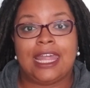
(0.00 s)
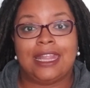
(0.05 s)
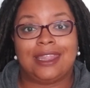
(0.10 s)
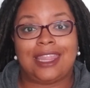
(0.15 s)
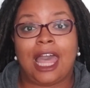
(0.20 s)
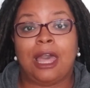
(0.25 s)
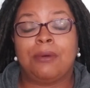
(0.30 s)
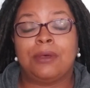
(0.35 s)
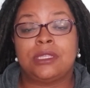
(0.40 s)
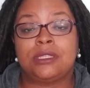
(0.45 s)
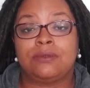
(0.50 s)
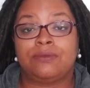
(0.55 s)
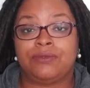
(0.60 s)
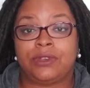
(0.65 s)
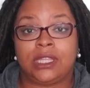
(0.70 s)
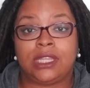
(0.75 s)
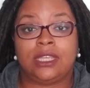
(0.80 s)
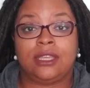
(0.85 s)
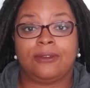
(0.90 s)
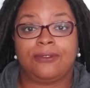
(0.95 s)
That was
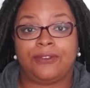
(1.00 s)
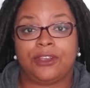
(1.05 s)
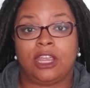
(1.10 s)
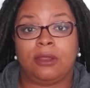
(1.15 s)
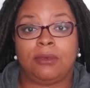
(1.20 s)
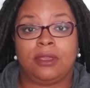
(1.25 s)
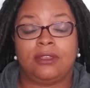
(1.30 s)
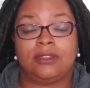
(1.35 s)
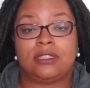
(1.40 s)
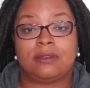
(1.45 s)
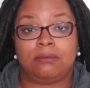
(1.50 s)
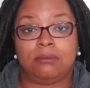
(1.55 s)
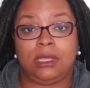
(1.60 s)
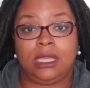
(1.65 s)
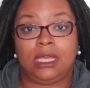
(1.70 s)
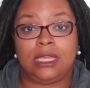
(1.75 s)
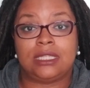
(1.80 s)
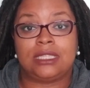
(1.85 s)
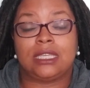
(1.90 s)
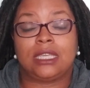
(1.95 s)
really affirming to
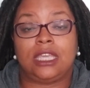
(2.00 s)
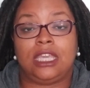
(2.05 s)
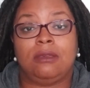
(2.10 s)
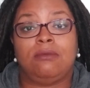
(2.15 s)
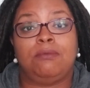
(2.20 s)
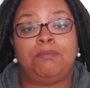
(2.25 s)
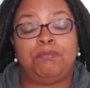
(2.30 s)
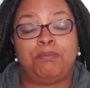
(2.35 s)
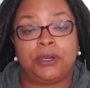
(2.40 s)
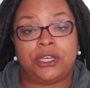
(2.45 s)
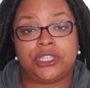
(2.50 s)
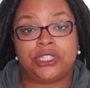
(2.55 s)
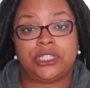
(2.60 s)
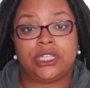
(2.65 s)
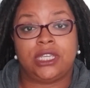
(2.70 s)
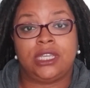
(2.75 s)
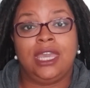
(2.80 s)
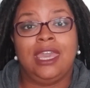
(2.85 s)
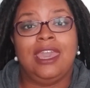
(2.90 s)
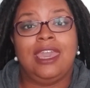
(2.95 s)
me to keep
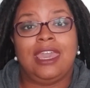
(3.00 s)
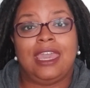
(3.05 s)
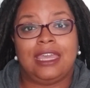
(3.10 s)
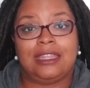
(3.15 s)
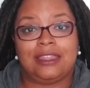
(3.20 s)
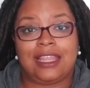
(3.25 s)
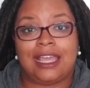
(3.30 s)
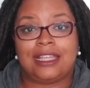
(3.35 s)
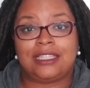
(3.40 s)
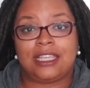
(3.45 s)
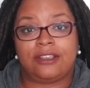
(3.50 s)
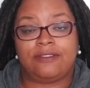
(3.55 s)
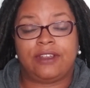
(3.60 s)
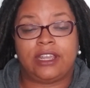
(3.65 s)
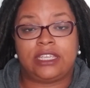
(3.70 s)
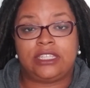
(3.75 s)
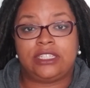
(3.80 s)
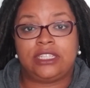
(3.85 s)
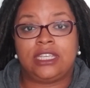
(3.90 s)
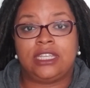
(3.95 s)
pushing in that
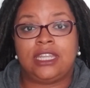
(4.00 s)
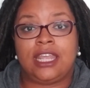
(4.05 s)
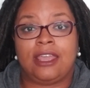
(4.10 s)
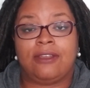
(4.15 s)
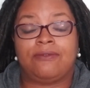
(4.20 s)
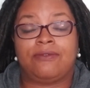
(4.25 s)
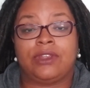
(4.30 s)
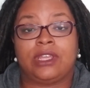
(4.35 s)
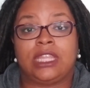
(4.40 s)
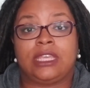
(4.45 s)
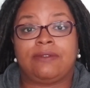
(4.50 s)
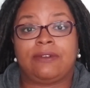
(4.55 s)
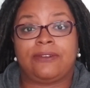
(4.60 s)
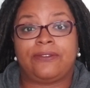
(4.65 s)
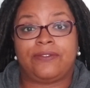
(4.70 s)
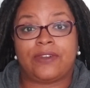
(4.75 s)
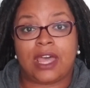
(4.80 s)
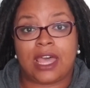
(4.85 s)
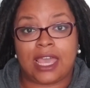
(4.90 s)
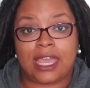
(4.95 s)
direction and really
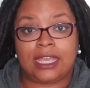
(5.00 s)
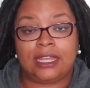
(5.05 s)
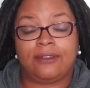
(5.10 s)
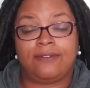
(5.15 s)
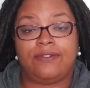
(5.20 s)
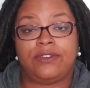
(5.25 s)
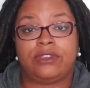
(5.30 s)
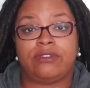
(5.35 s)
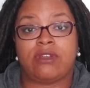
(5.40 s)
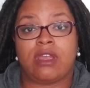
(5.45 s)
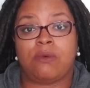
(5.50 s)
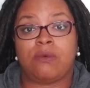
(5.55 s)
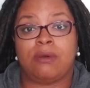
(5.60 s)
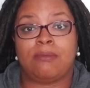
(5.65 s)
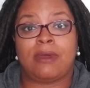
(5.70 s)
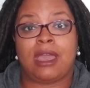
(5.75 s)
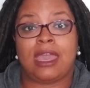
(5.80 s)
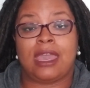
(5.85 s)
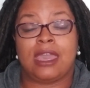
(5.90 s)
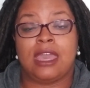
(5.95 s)
refine and figure out what
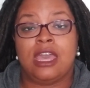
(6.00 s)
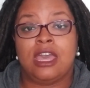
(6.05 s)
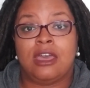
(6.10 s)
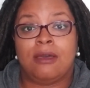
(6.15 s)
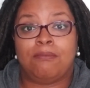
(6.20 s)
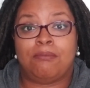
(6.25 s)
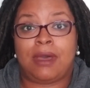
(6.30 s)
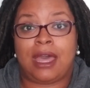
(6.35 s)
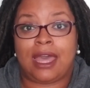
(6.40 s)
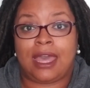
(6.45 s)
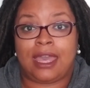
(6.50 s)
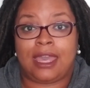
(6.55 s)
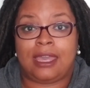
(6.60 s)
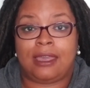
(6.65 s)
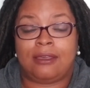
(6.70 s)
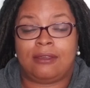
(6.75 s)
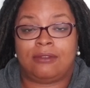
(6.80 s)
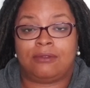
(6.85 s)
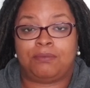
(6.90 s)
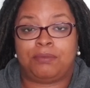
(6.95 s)

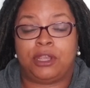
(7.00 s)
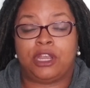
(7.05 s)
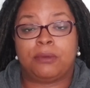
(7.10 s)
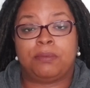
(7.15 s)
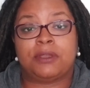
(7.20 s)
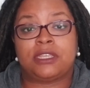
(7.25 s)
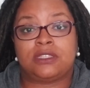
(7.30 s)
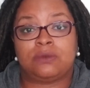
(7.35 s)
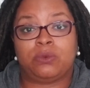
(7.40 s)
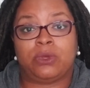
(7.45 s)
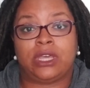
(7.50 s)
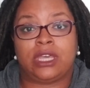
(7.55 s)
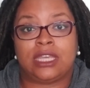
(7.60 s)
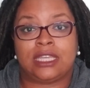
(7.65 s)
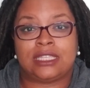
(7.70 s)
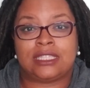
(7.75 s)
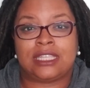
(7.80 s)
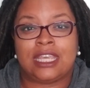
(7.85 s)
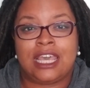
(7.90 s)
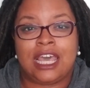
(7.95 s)
my purpose
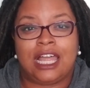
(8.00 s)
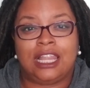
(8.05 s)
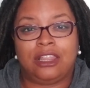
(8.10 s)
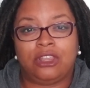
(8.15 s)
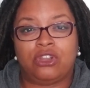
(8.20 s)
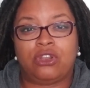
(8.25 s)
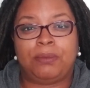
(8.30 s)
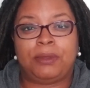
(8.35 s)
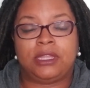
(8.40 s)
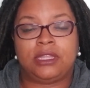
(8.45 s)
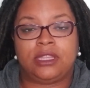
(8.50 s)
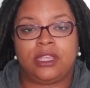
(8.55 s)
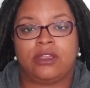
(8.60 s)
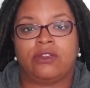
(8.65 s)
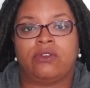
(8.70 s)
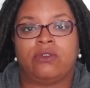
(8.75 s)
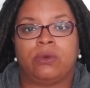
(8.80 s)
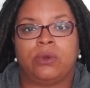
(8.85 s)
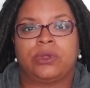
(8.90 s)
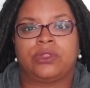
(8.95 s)
was, a little bit
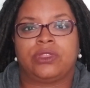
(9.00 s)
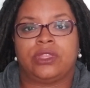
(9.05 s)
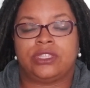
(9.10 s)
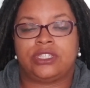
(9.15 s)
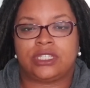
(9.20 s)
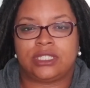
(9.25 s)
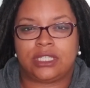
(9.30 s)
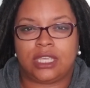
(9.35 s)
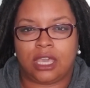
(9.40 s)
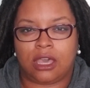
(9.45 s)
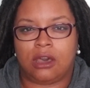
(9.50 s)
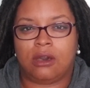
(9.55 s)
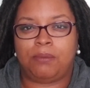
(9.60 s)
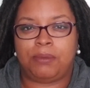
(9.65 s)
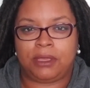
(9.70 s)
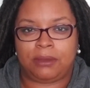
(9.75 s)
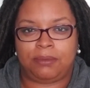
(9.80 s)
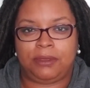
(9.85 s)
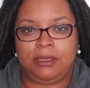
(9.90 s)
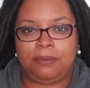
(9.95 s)
narrower than just
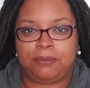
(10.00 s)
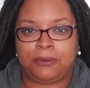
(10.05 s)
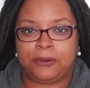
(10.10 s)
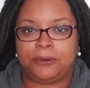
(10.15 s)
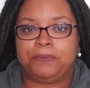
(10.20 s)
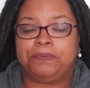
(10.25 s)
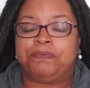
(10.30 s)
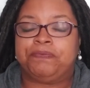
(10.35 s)
helping people.